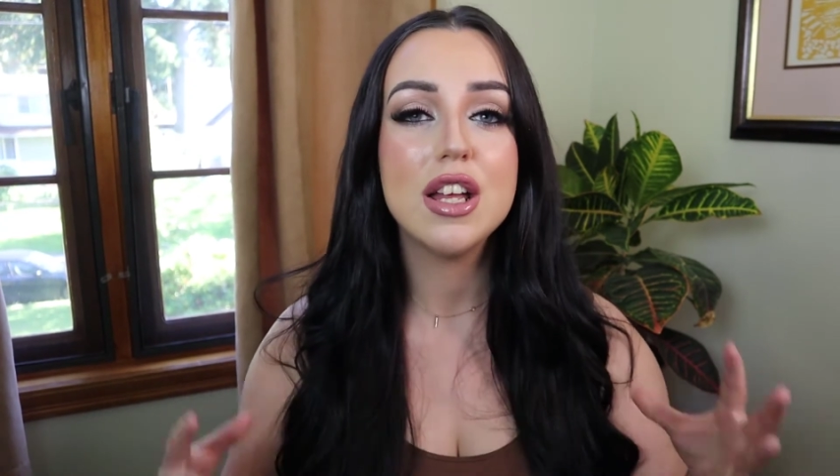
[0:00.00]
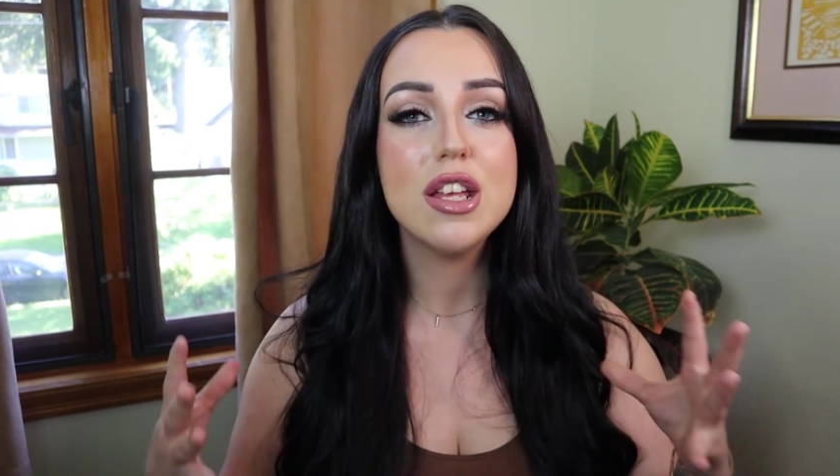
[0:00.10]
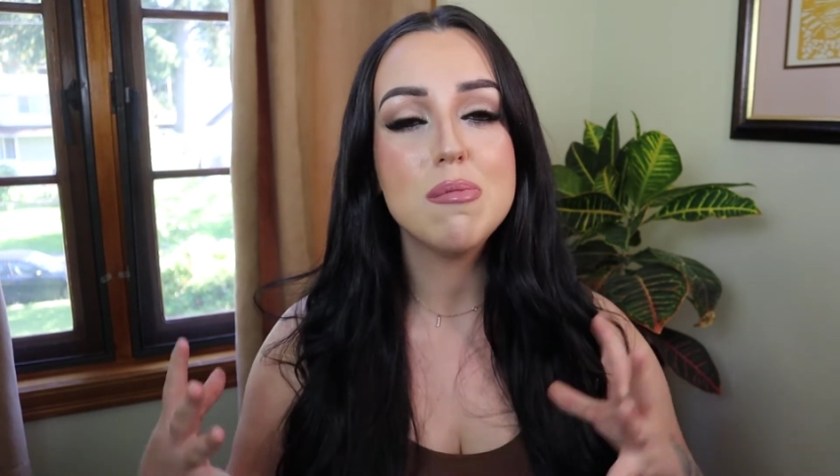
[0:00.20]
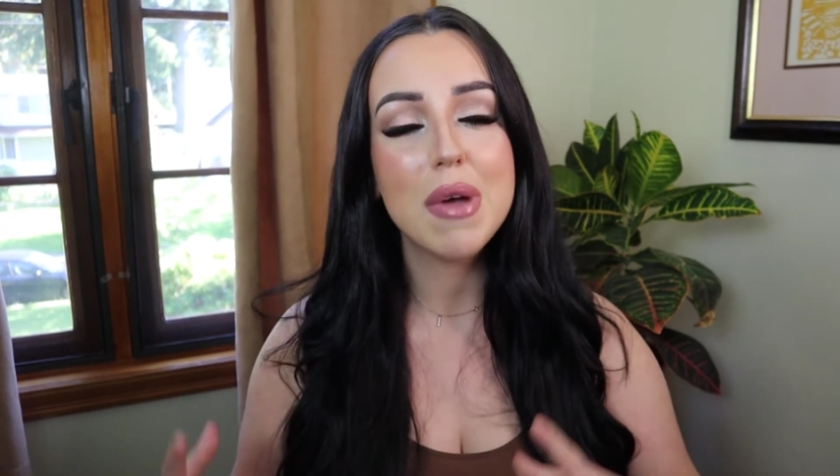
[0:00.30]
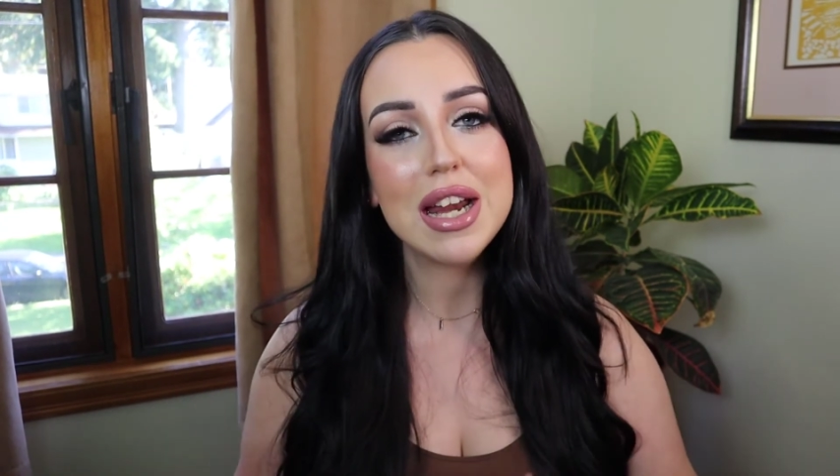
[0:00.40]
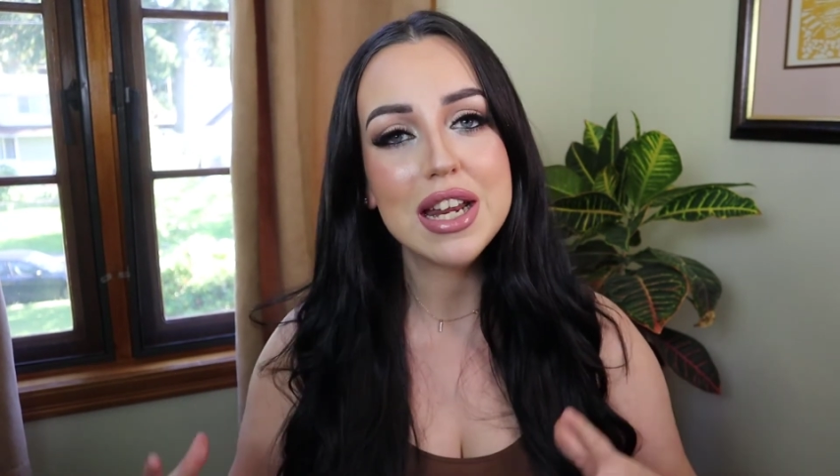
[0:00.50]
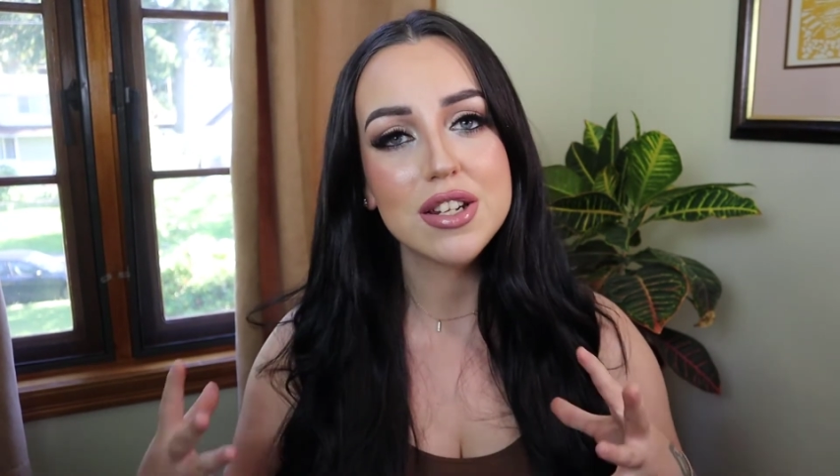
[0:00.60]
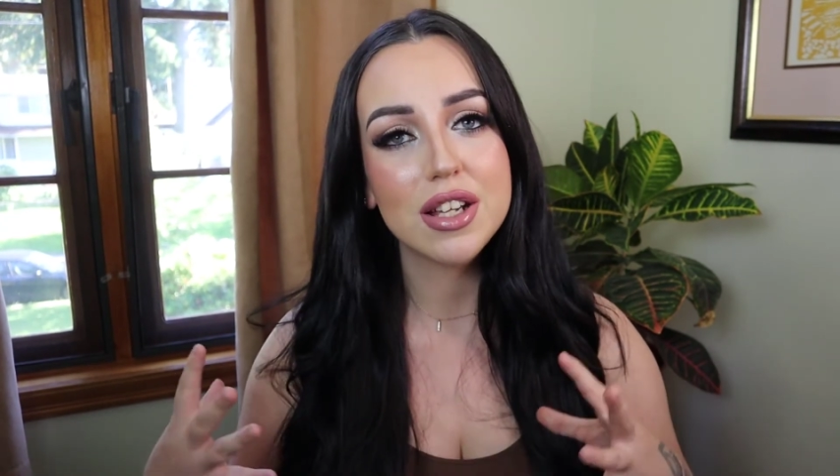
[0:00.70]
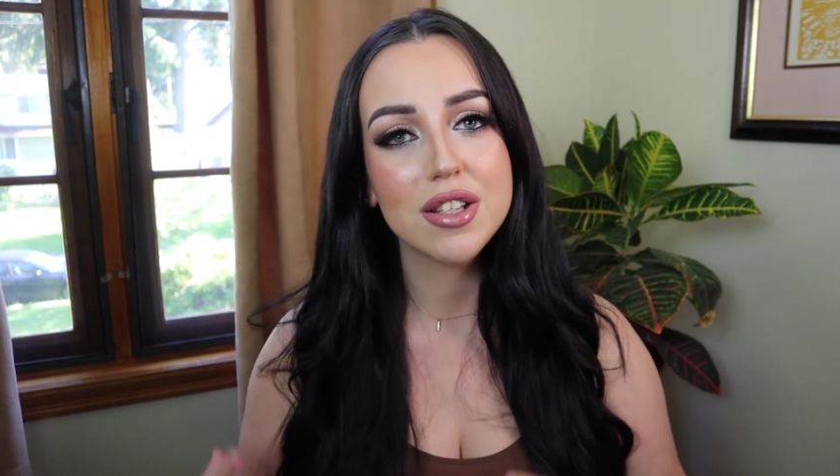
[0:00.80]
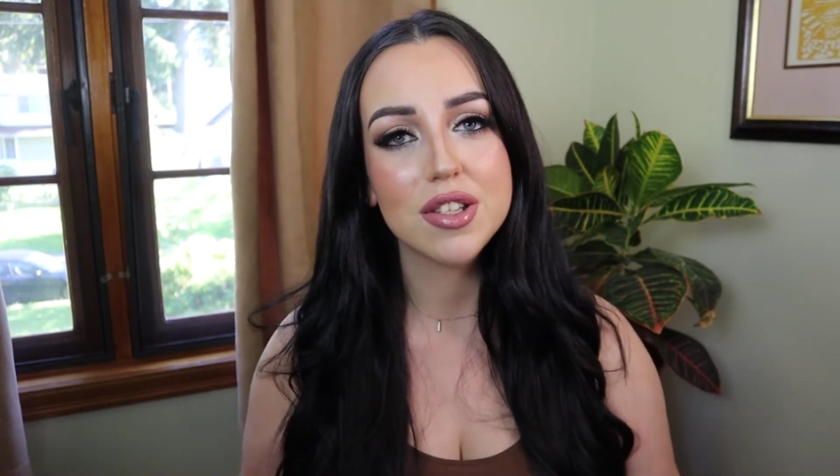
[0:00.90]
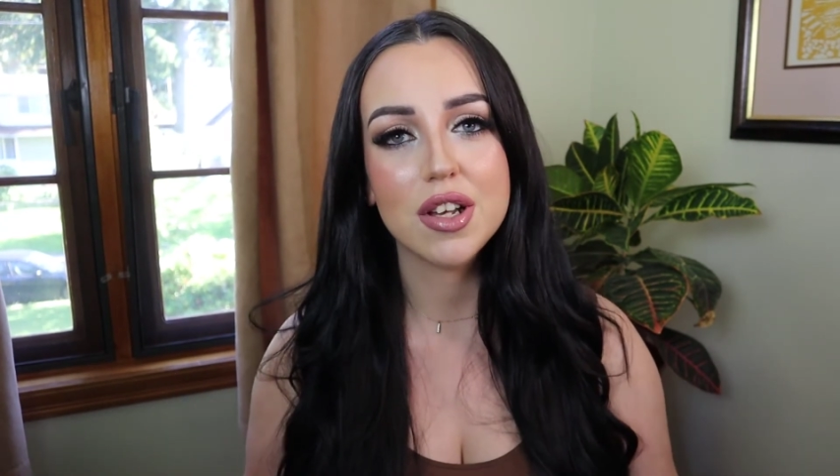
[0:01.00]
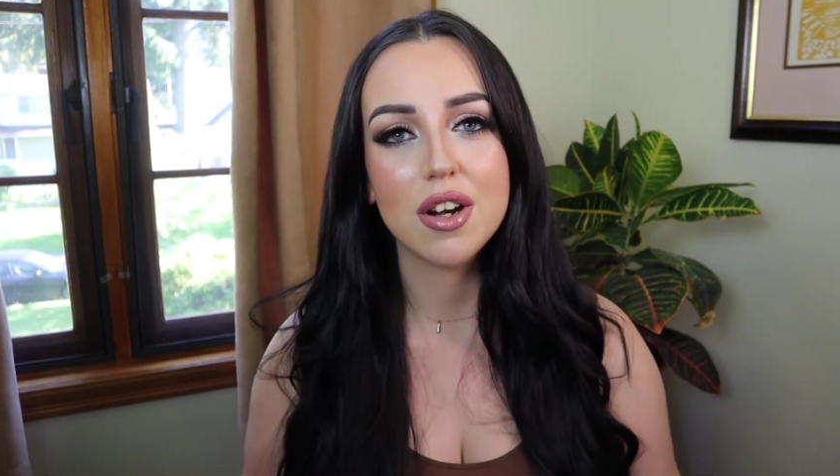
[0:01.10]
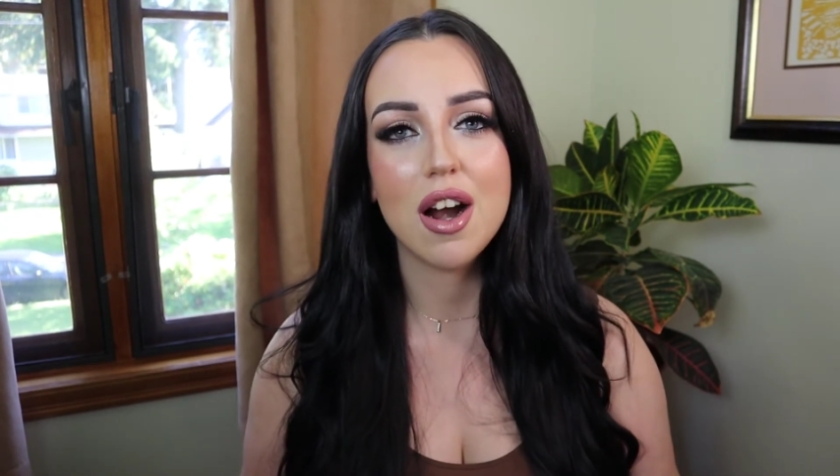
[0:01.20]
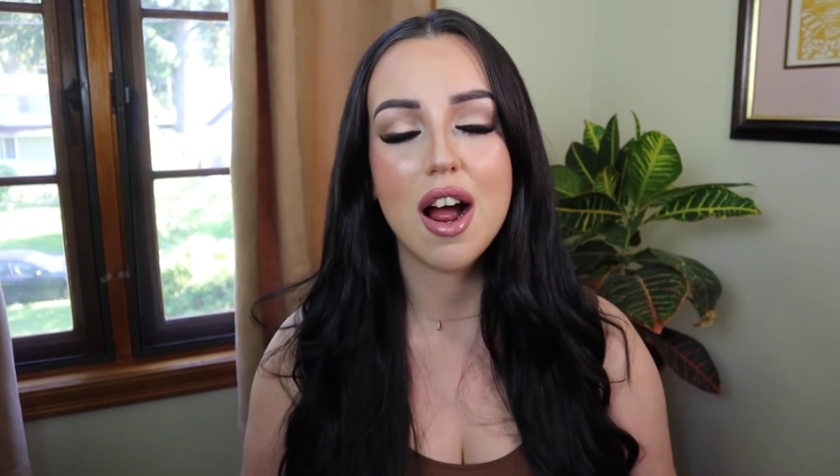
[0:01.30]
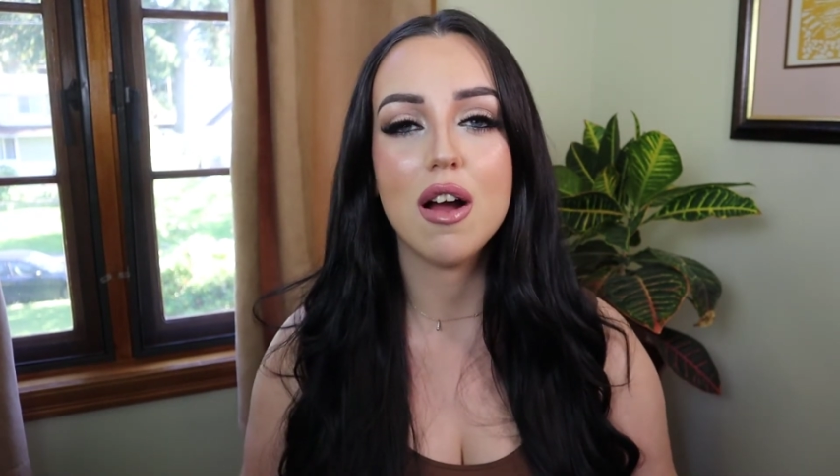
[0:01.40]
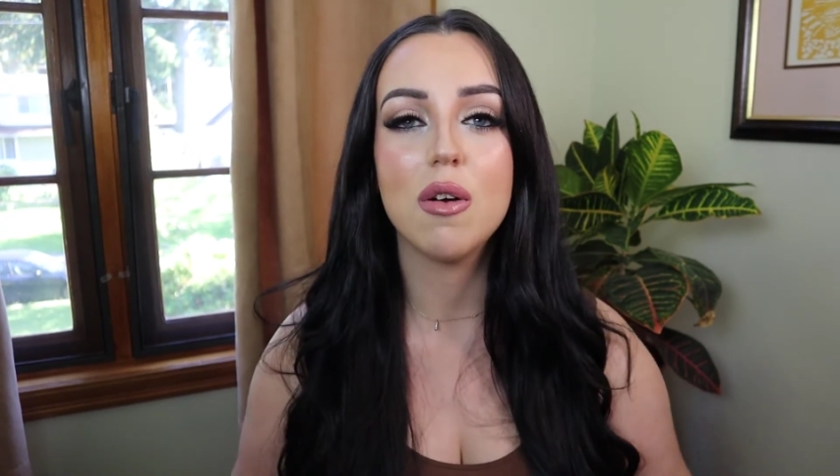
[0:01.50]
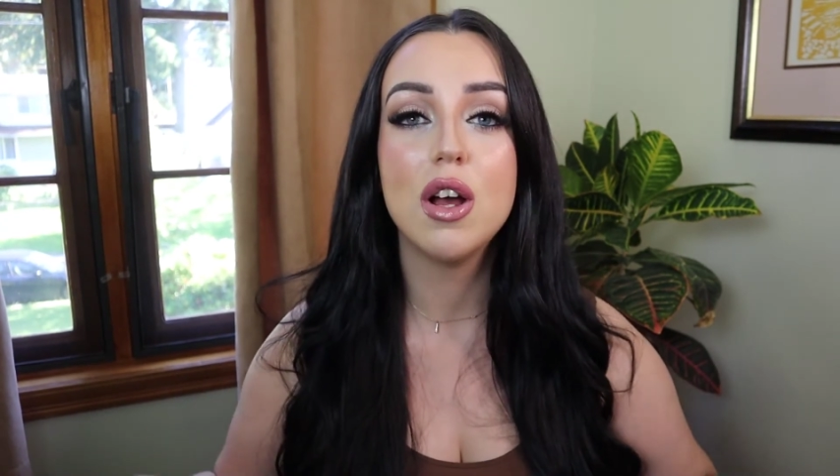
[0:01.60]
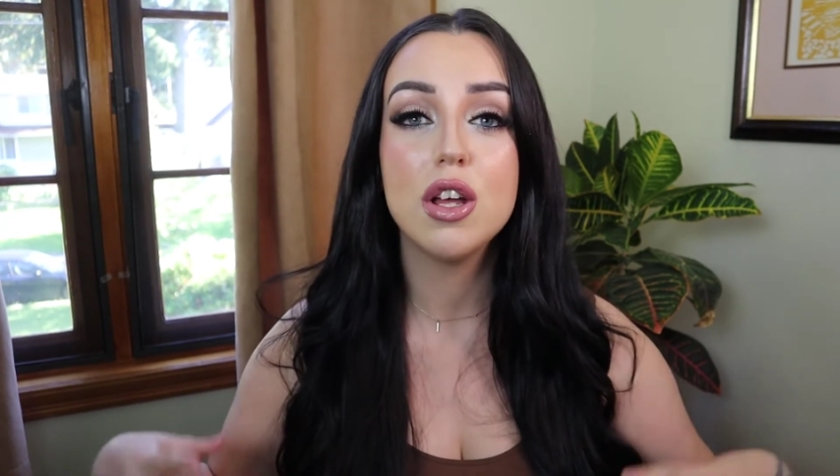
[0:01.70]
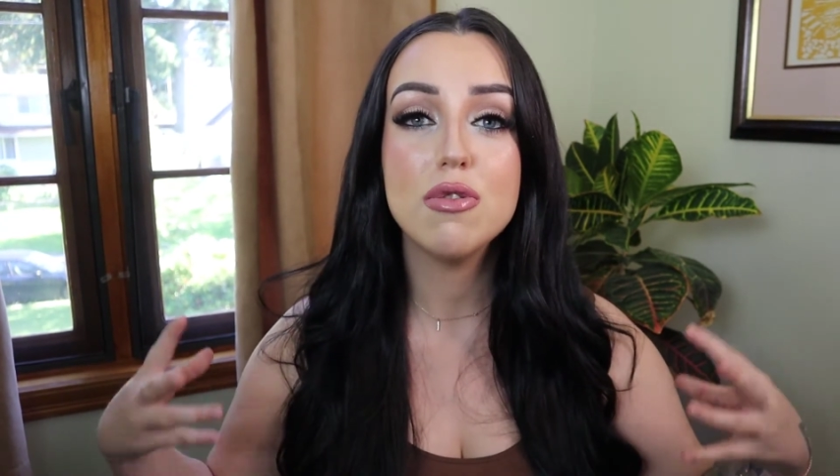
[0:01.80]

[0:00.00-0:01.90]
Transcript: you may need to consider how